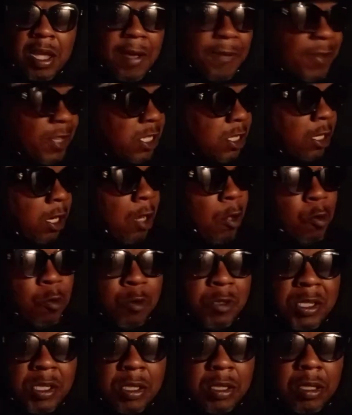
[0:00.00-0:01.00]
If it's
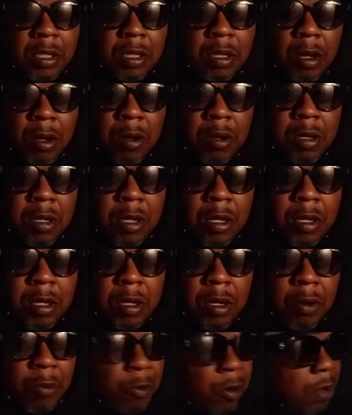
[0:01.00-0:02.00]
close,
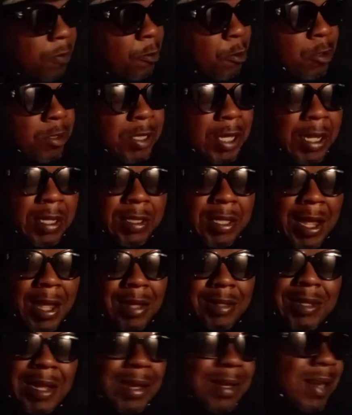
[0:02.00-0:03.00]
Rum gonna take
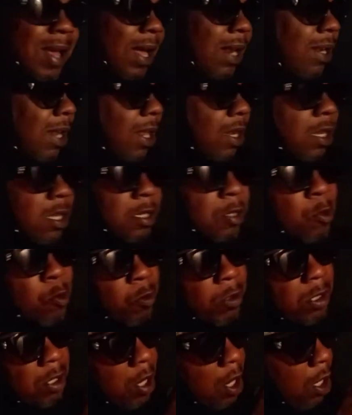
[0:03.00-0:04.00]
that. They not let look
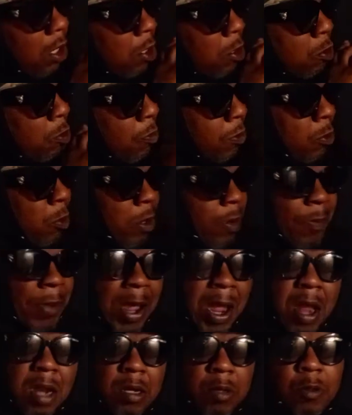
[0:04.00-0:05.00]
who's look who's on the
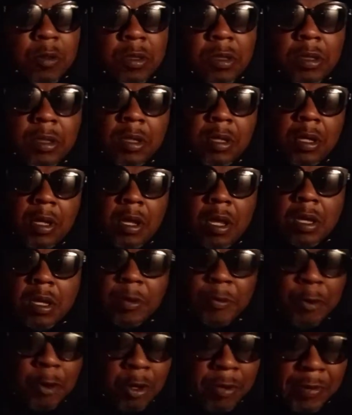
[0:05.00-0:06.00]
panel.
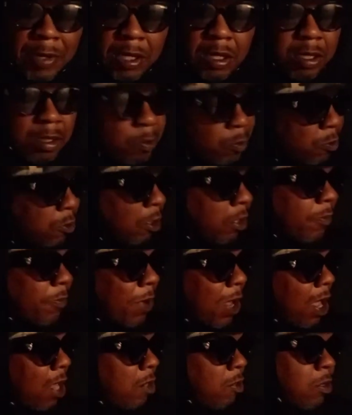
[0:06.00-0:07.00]
Come on, man, look who's on the
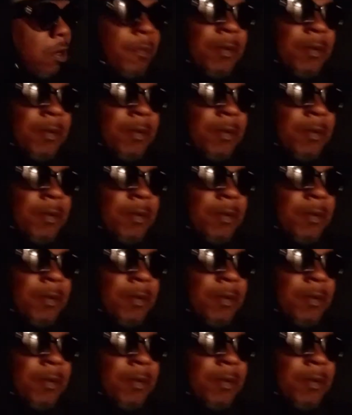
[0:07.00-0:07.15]
panel.